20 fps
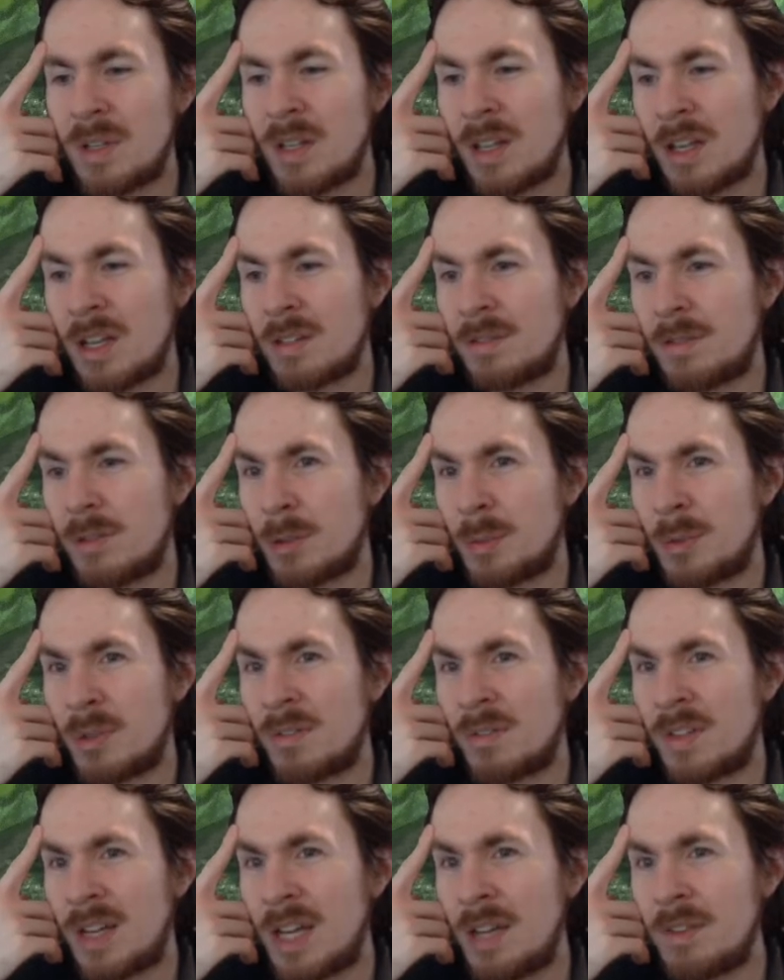like a
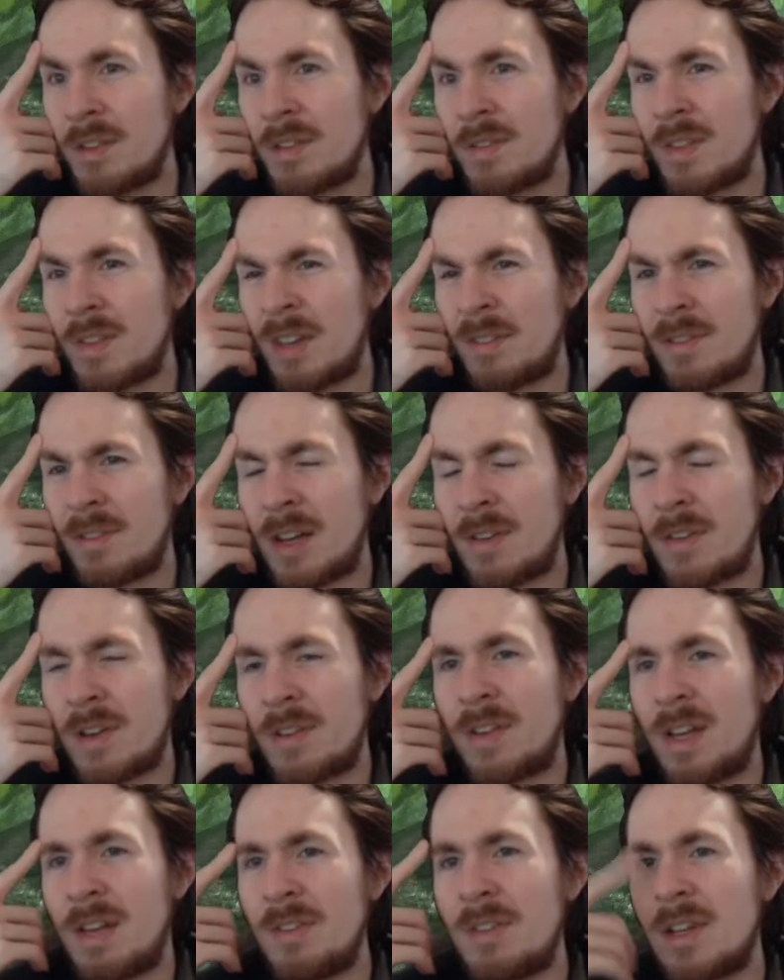4.5, even like five out of
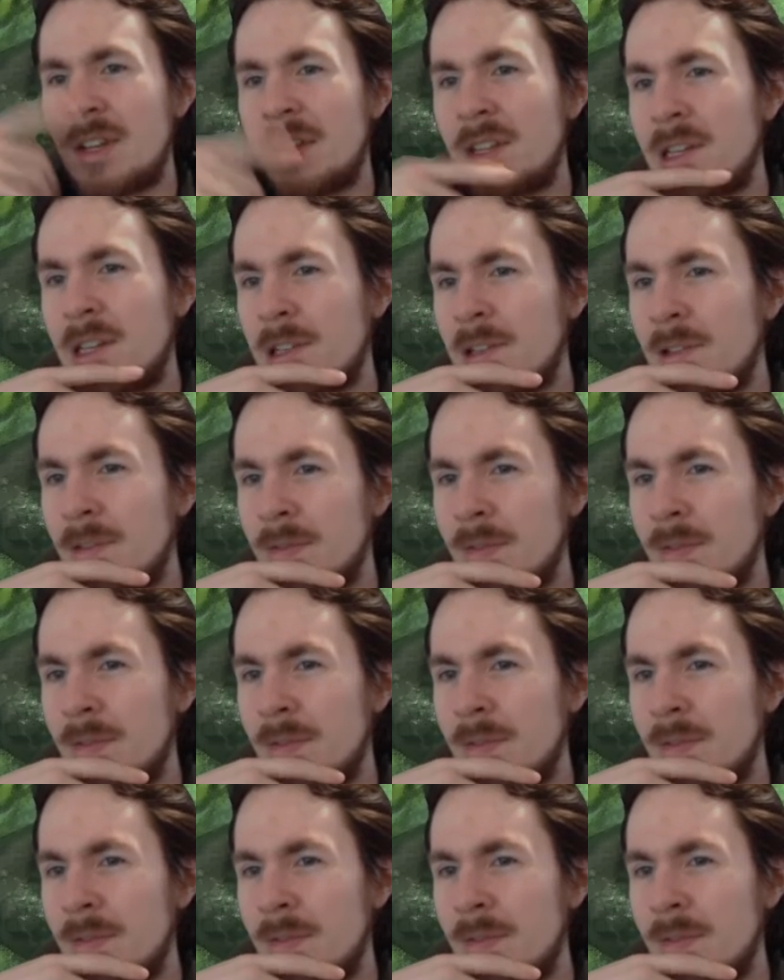five kind of thing.